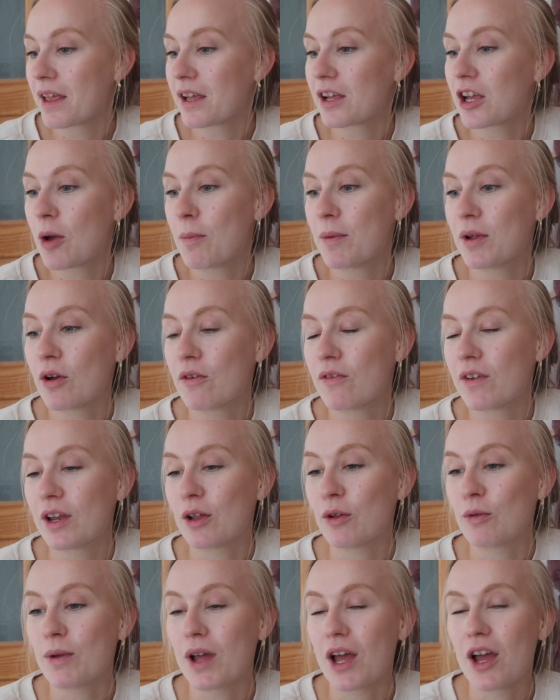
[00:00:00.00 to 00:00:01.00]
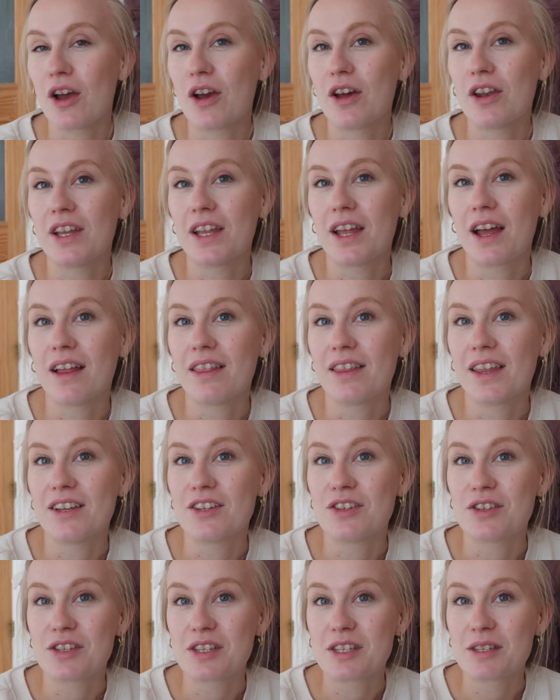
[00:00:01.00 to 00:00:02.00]
coming off a little bit earlier and then
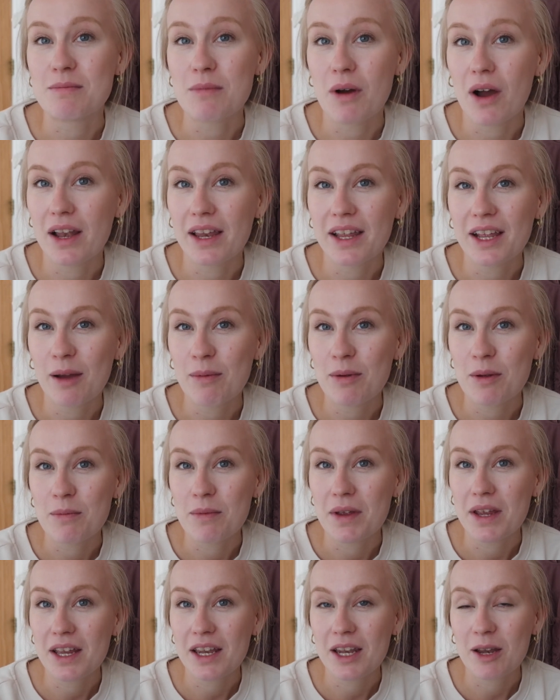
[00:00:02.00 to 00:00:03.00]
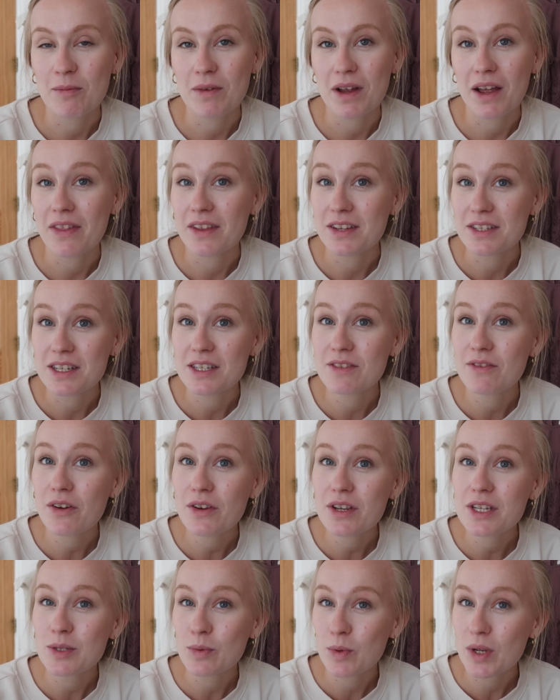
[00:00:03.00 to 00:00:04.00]
just smiling up at me, and I'm like, this is
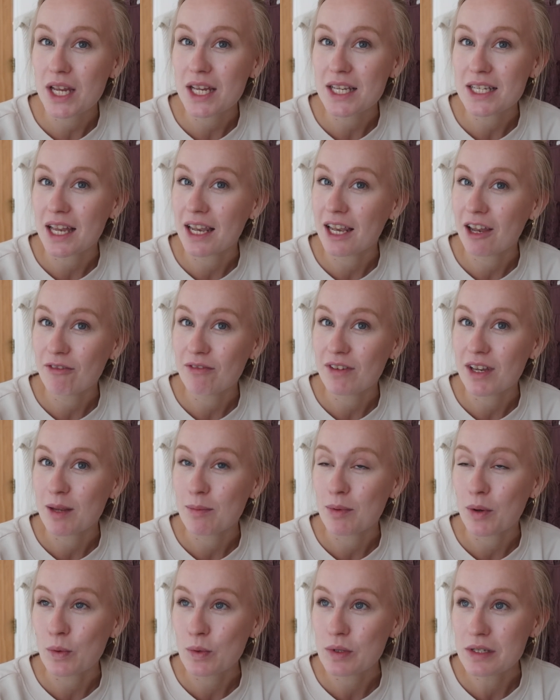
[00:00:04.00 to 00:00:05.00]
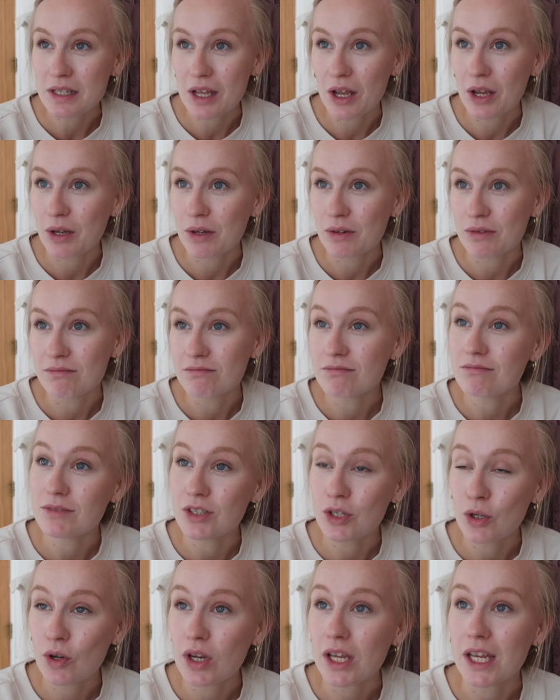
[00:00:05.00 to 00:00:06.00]
very sweet and lovely, but also
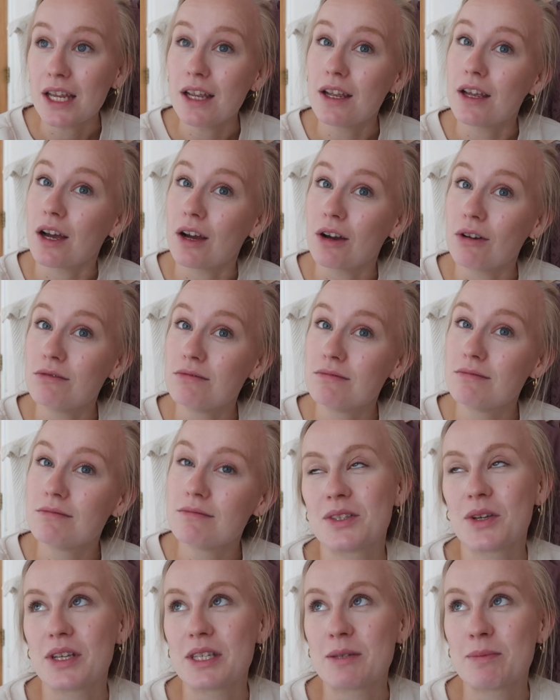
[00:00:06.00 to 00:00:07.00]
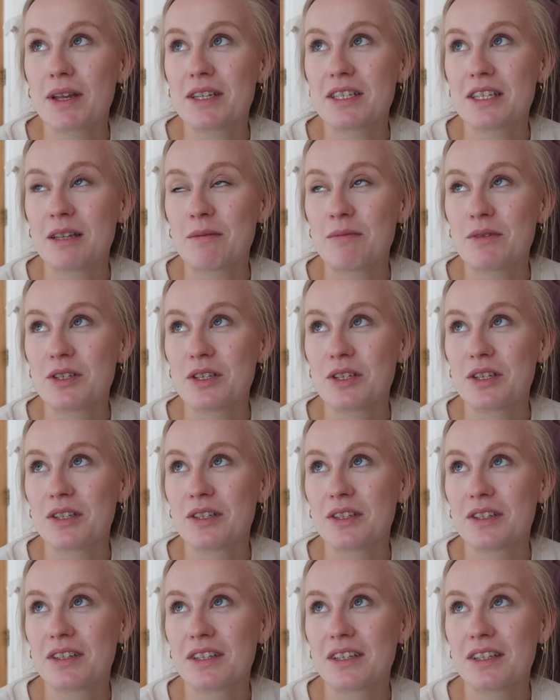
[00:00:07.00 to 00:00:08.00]
you gotta eat, girl. So expecting them
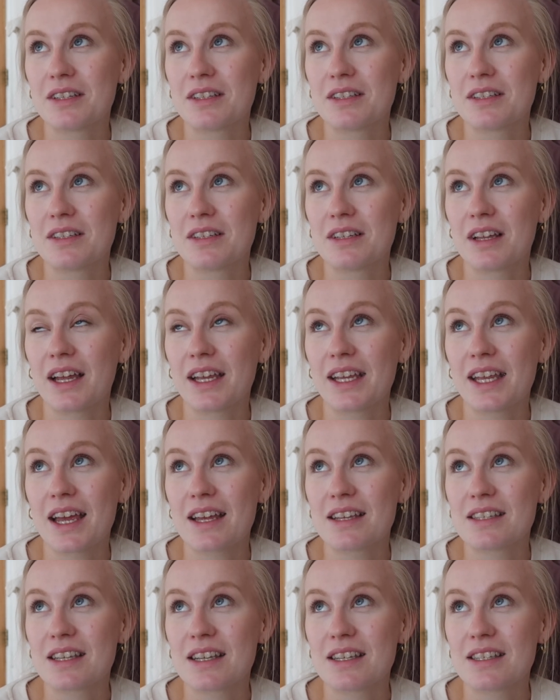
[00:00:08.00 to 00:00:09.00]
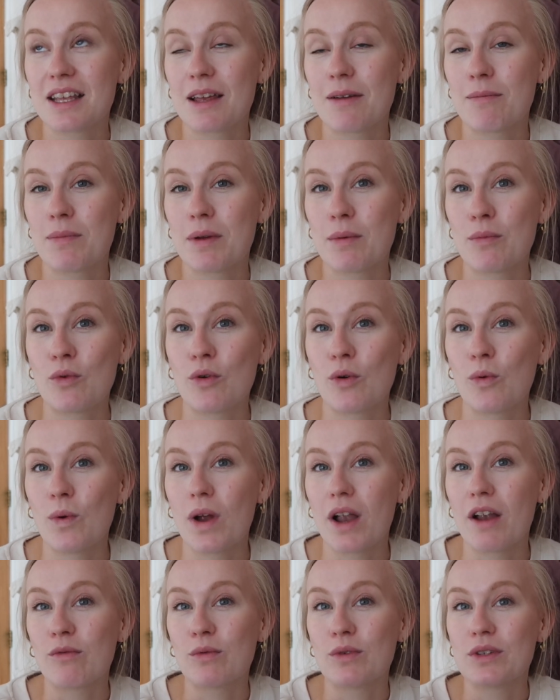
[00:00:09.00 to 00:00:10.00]
to, I guess, as they're a bit more
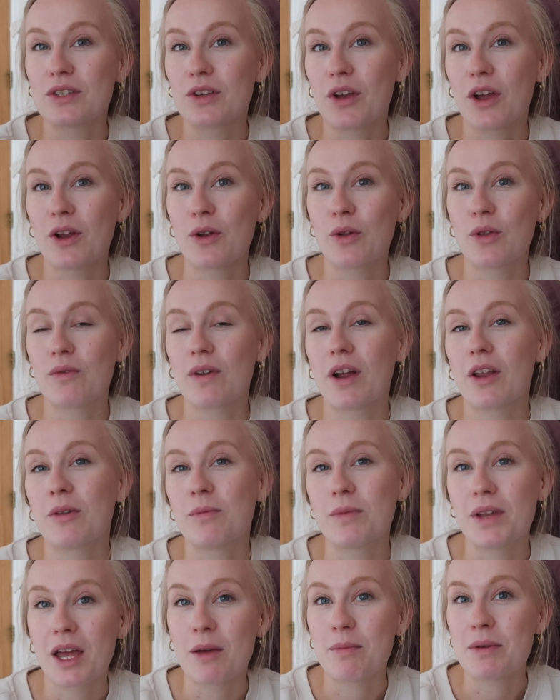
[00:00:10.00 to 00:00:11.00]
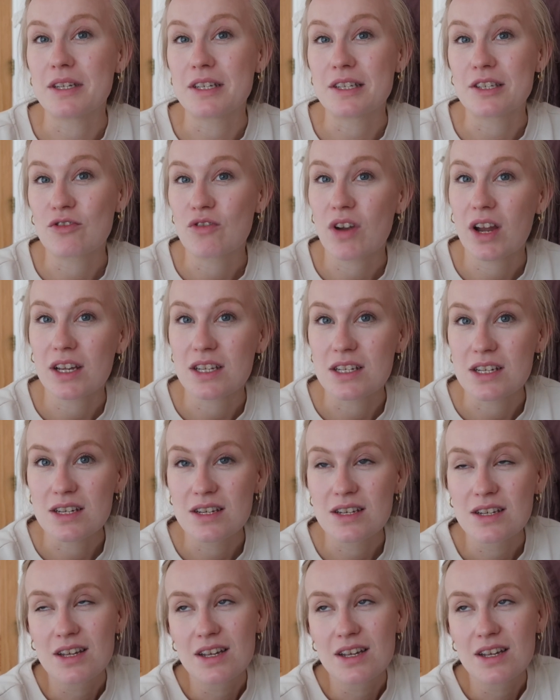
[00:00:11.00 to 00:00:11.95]
aware of what's going on around them, get a bit distracted,